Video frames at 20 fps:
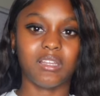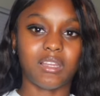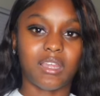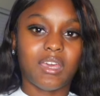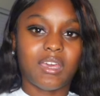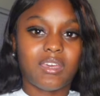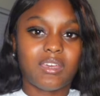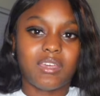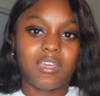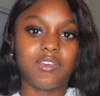
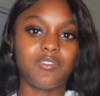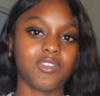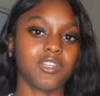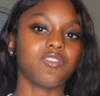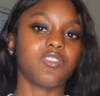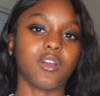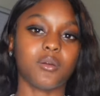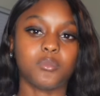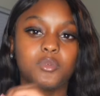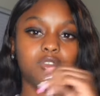Like, even
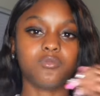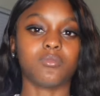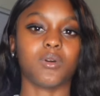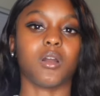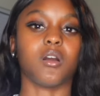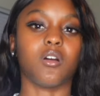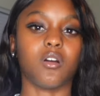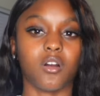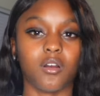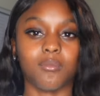if I move my
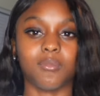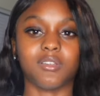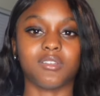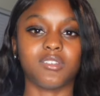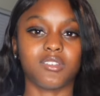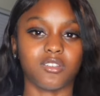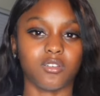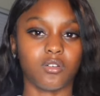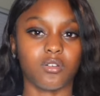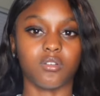arm, it's
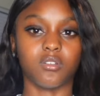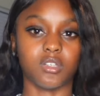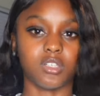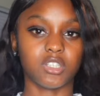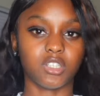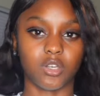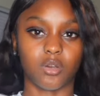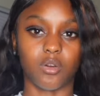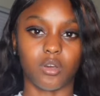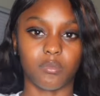still going to
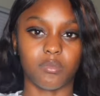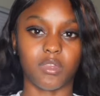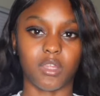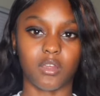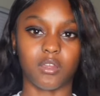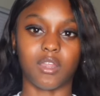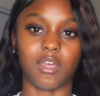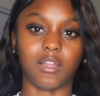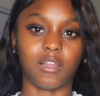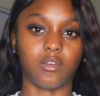show up
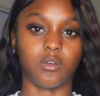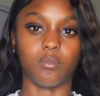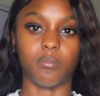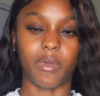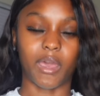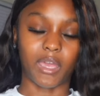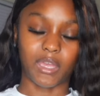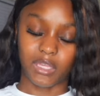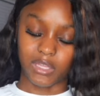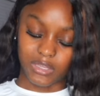there, that little
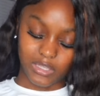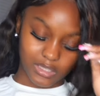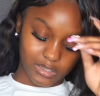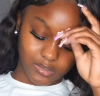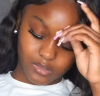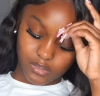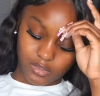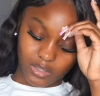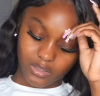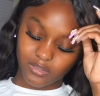bagginess.
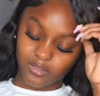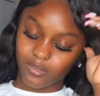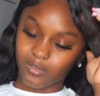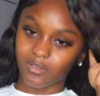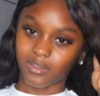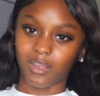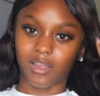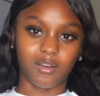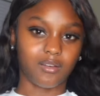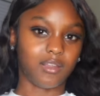So that's the only
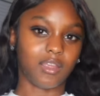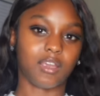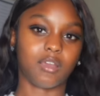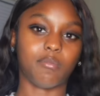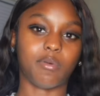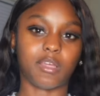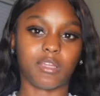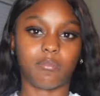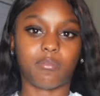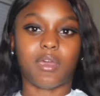thing I don't like
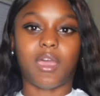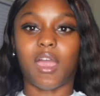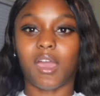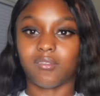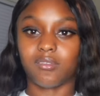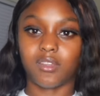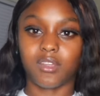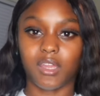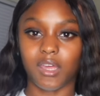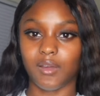about it. But
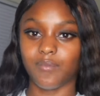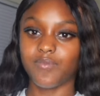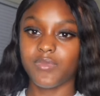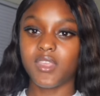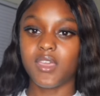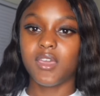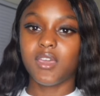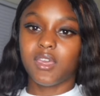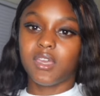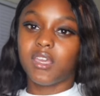after that,
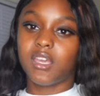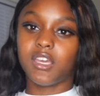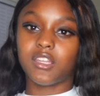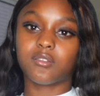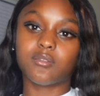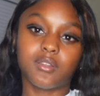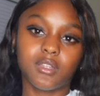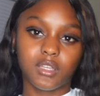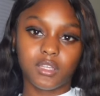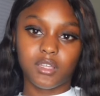it's
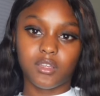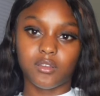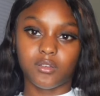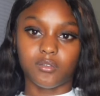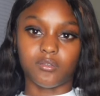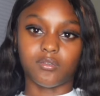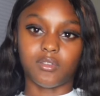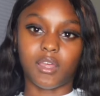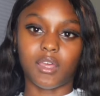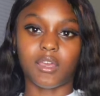really
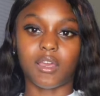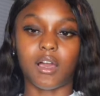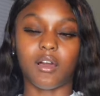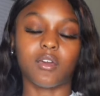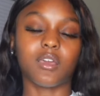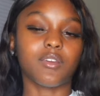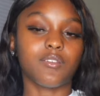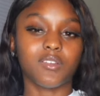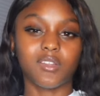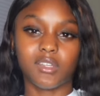cute. Like, I'll
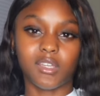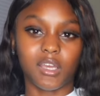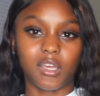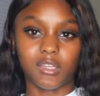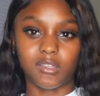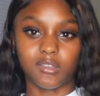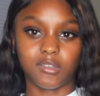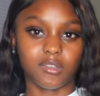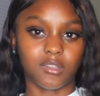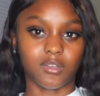give it a
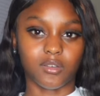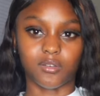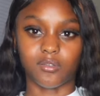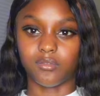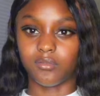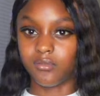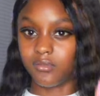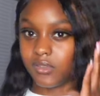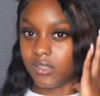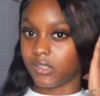9 still.
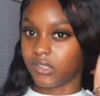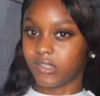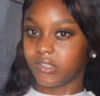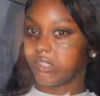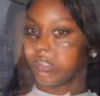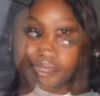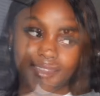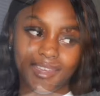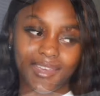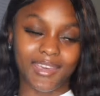This is
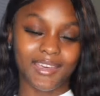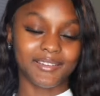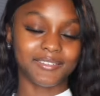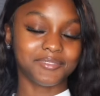a 9.